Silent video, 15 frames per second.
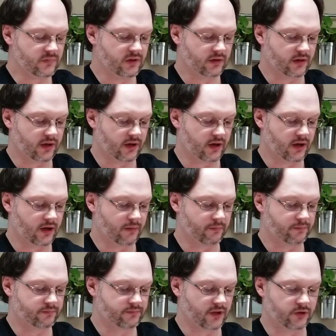
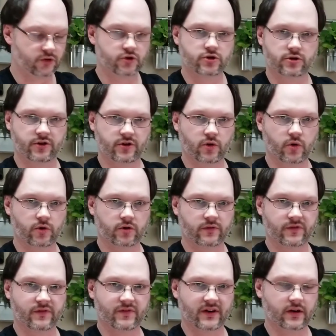not too sure the order of
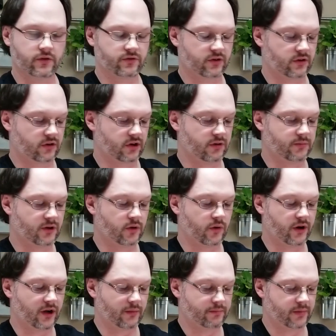the videos that are going to be
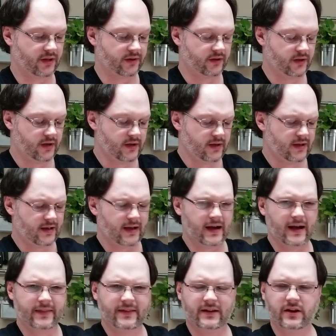going up, but
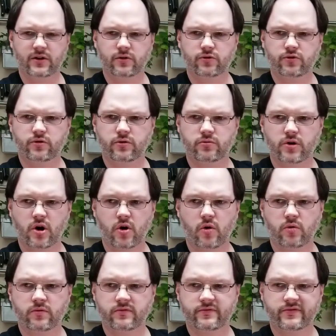I think I used
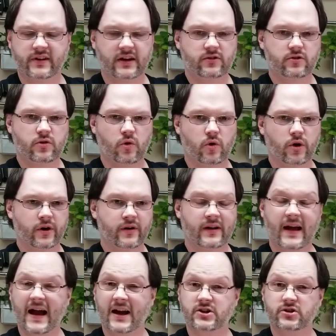2-row flaked corn,
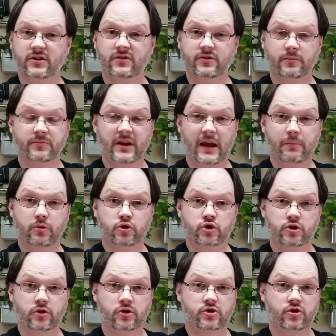actually some table
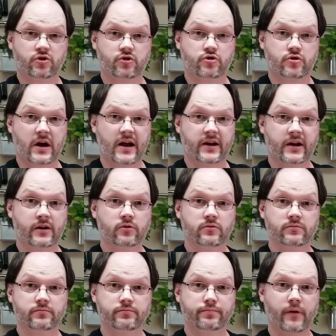sugar just to dry it out
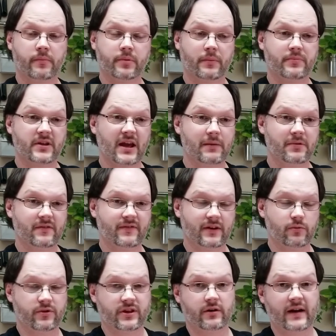and bump up the
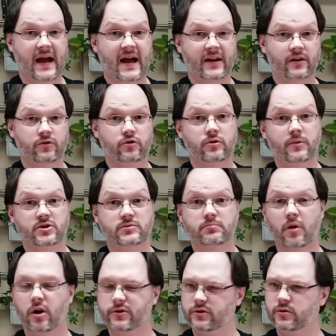ABV without adding too much
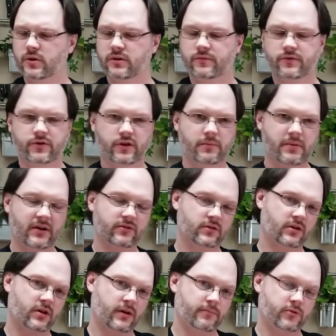malt to it. So you
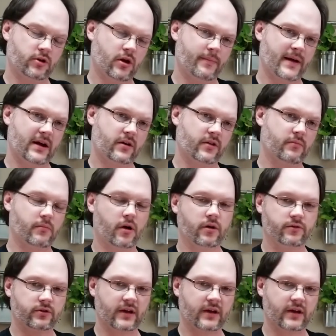basically cut back on the malt and you